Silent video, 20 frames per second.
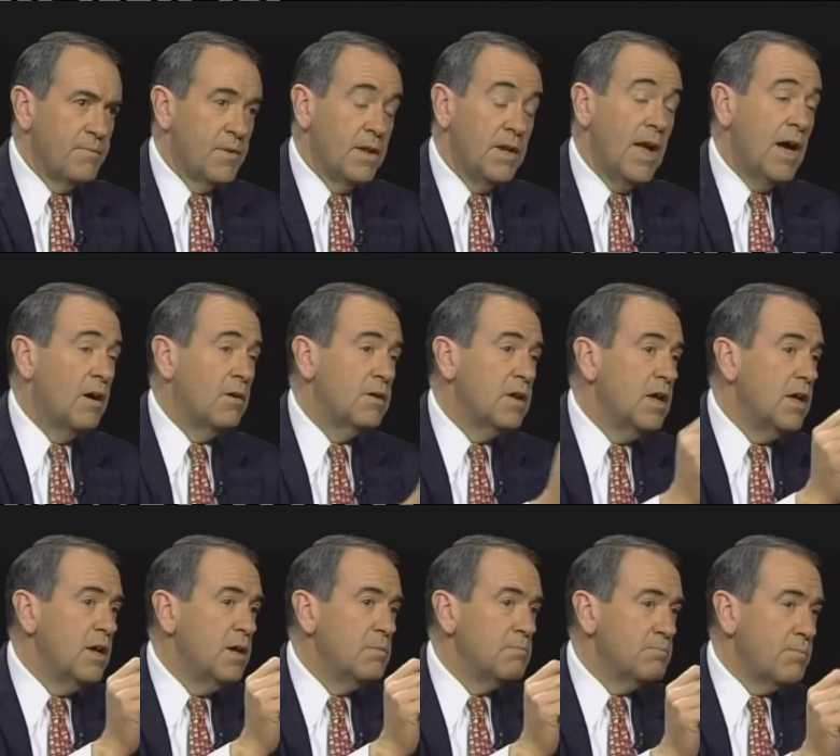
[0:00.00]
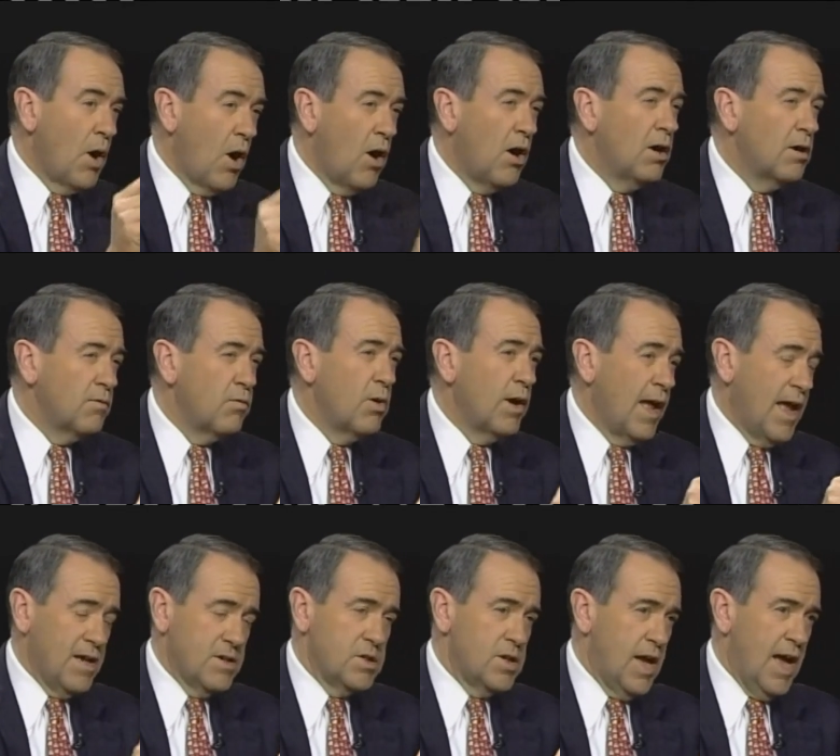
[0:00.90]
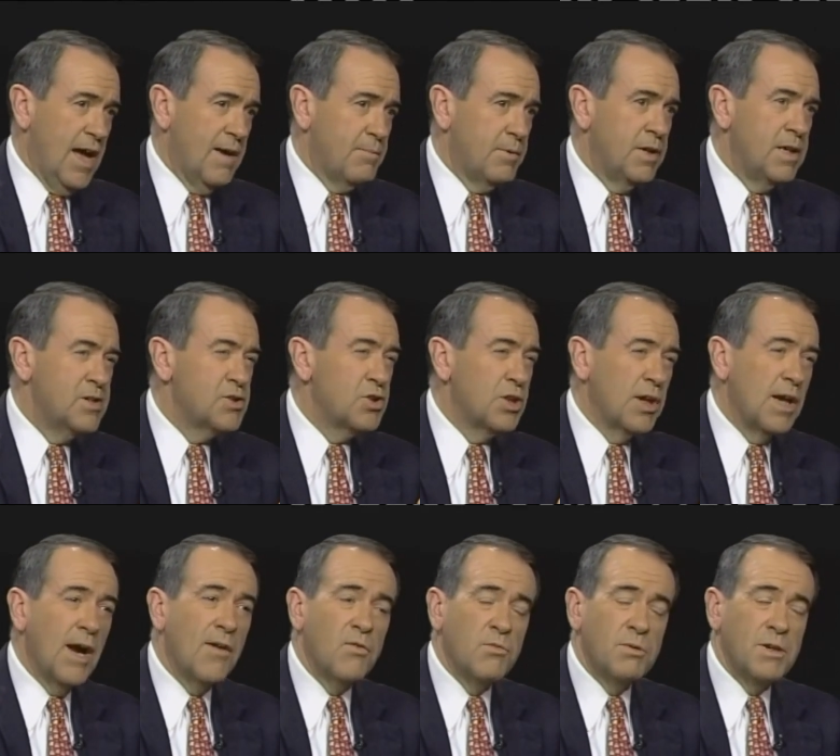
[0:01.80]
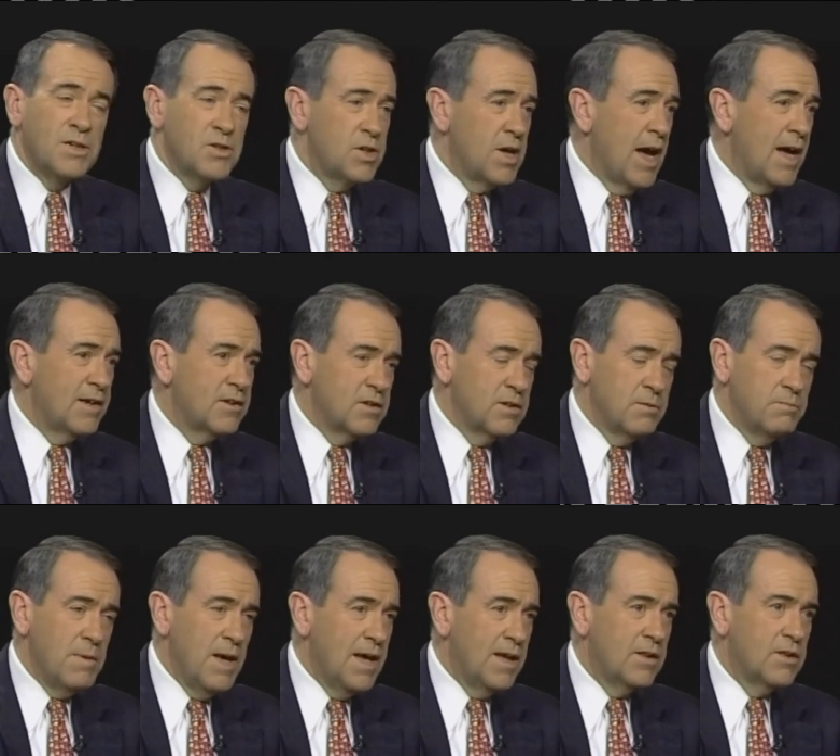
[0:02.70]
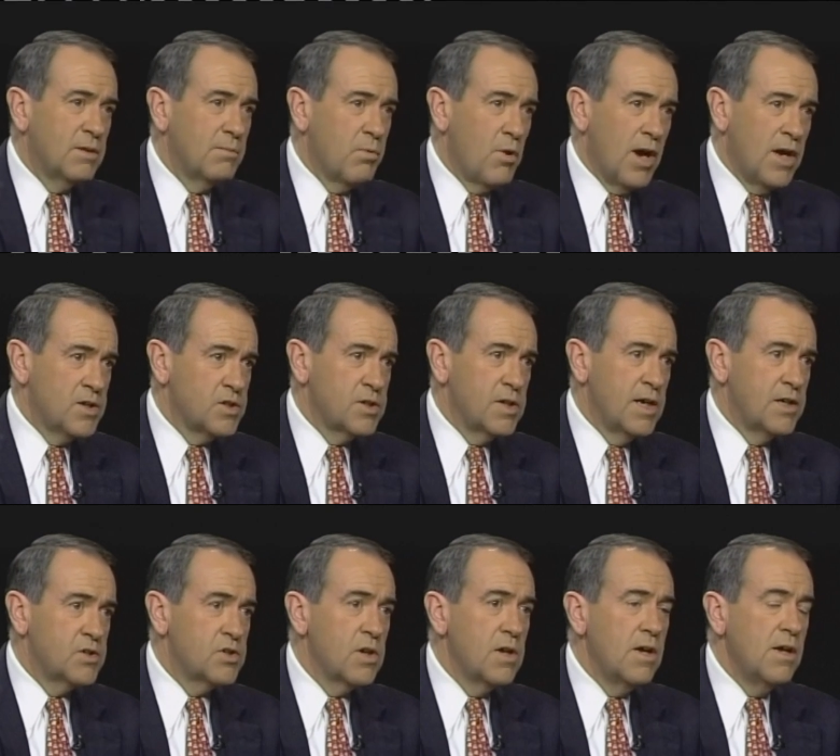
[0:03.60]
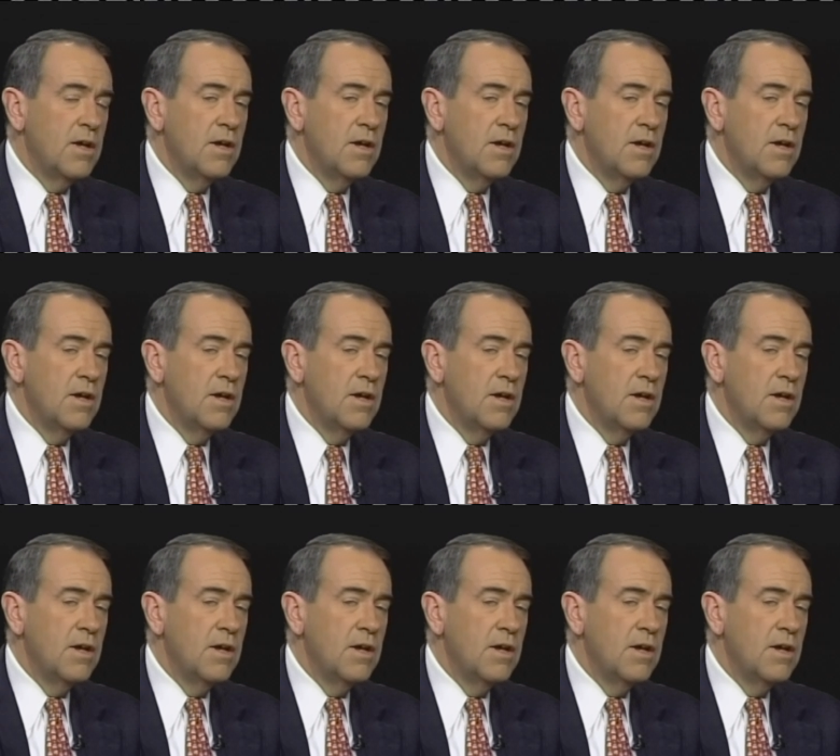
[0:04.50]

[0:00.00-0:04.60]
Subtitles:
Now, part of what has to happen is the government has got to make the process